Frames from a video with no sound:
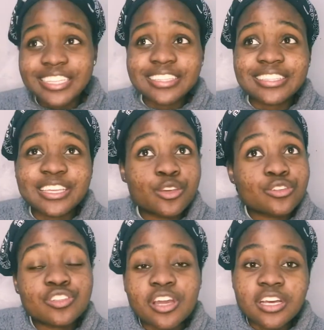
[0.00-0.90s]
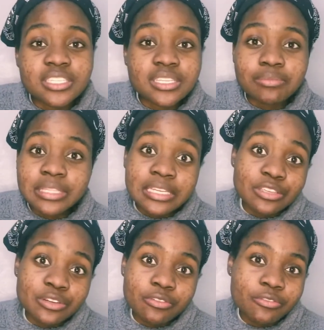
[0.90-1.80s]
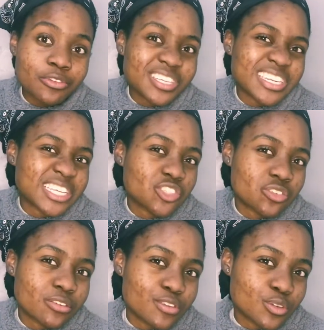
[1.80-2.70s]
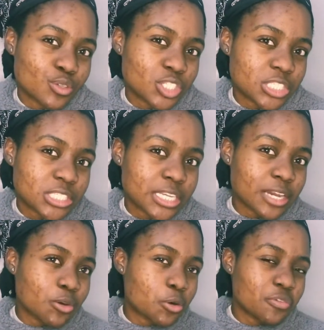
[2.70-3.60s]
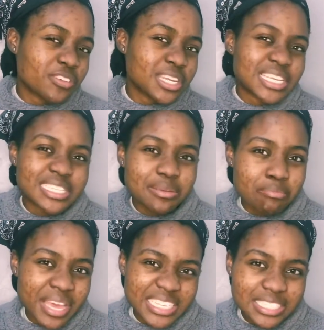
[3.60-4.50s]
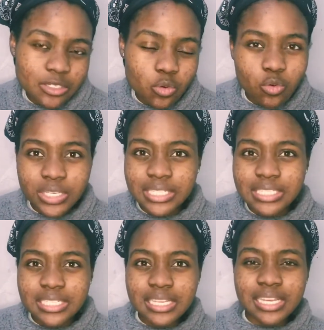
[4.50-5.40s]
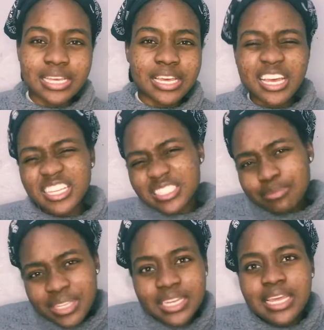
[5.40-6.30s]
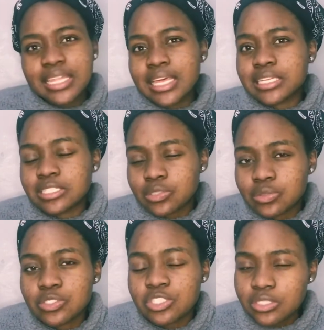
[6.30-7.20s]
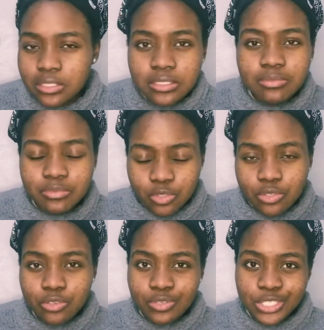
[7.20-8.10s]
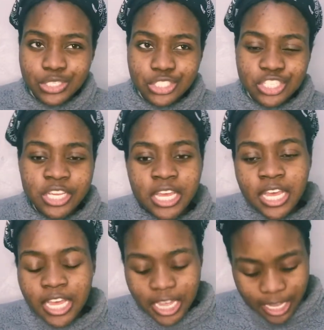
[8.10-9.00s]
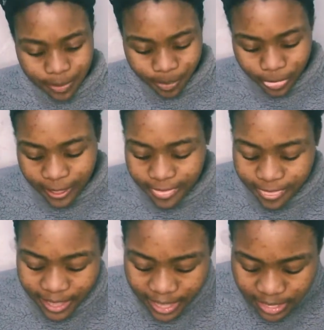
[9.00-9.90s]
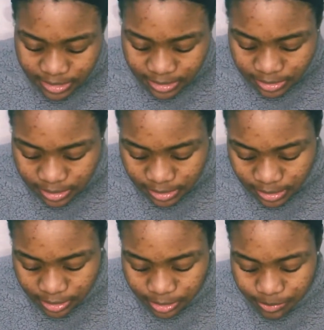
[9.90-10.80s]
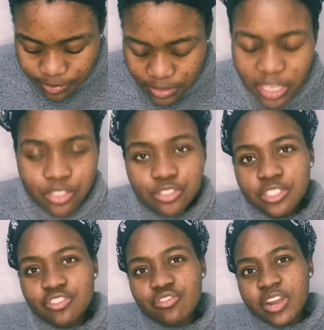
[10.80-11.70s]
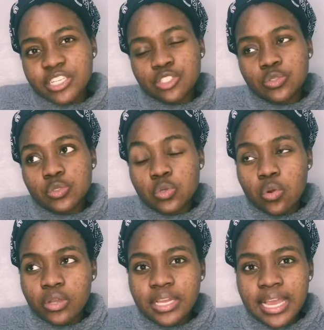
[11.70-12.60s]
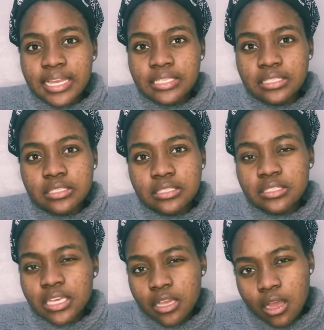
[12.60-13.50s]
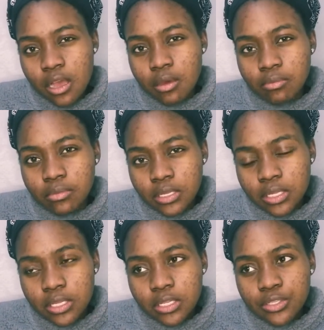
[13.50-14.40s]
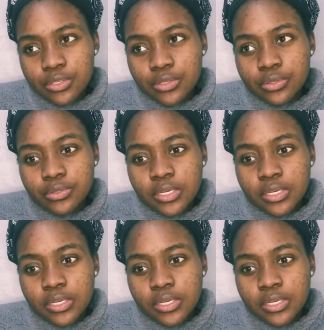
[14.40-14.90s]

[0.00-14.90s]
they could ask something, fourth industrial revolution, how COVID has impacted audit, something like that. Just do your research. And then yeah, do not rush to talk, guys. Stay calm. you know